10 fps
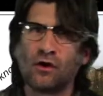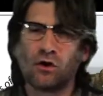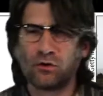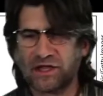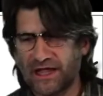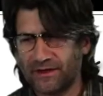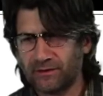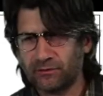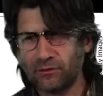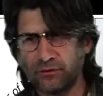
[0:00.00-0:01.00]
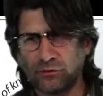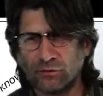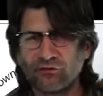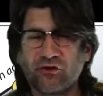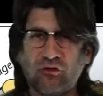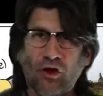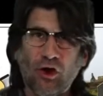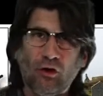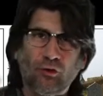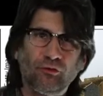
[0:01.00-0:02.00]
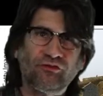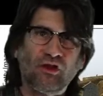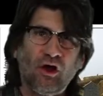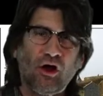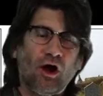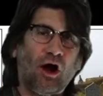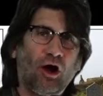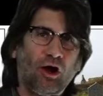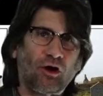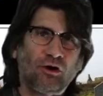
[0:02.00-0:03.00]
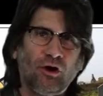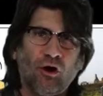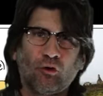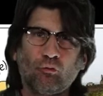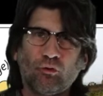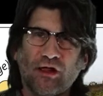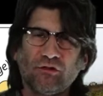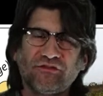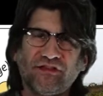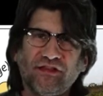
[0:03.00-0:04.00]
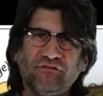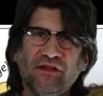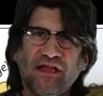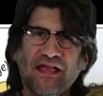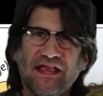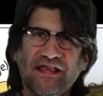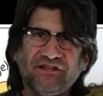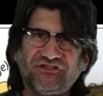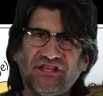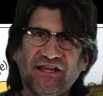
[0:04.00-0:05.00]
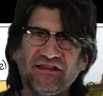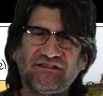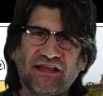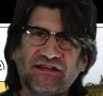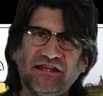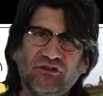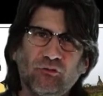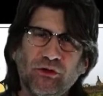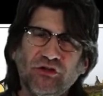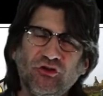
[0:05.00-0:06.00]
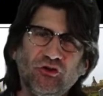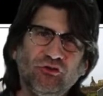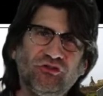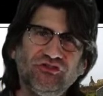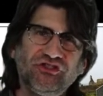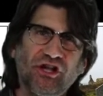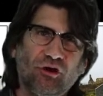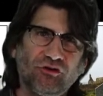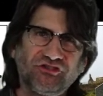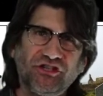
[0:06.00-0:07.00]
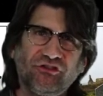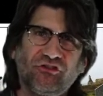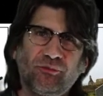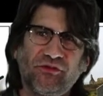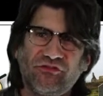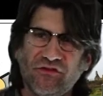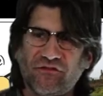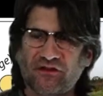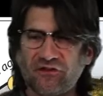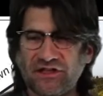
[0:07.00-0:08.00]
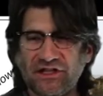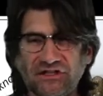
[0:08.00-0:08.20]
Okay, whew. So those are relative age dating techniques we use in geology and specifically in